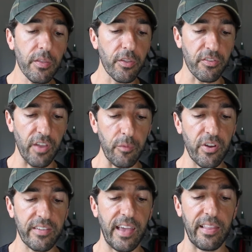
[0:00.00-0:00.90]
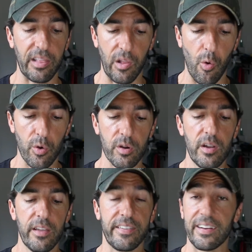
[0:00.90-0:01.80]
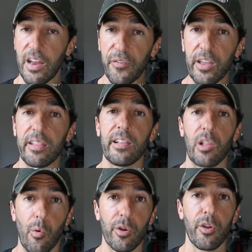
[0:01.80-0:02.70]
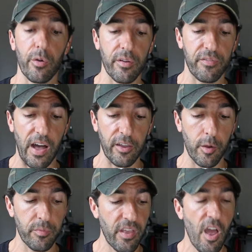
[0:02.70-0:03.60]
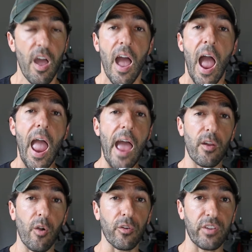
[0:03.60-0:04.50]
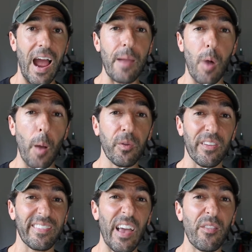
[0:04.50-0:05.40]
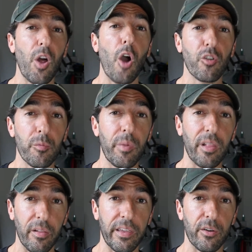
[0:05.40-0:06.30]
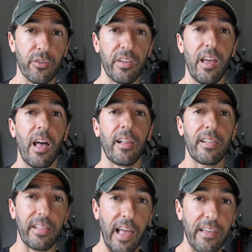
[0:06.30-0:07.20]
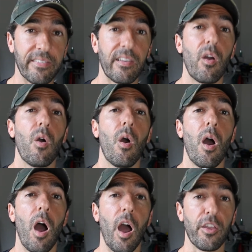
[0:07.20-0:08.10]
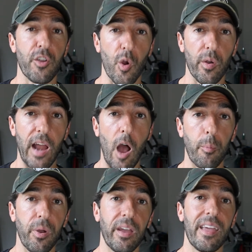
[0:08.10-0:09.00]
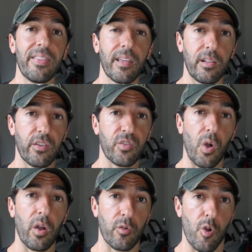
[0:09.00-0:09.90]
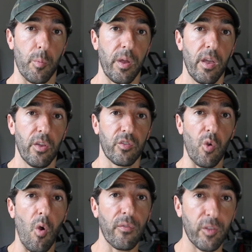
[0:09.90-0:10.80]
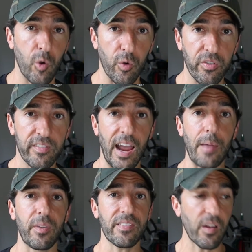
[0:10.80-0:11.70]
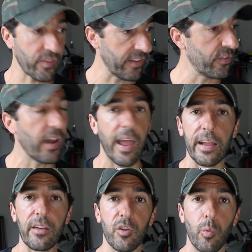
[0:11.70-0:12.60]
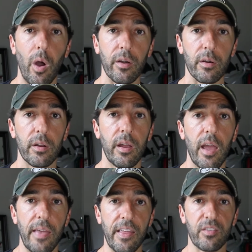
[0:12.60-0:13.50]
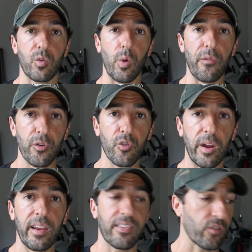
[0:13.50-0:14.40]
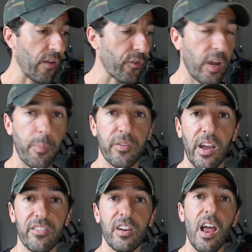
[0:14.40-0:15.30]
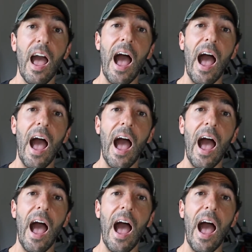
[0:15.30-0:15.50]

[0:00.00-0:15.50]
the subjects had significantly lower urine volumes, and over time up to 700 milliliters less urine output in the glycerol group. So over the course of time, this stuff gets you to hang on to your water. And that's great for training, it's great for heat protection.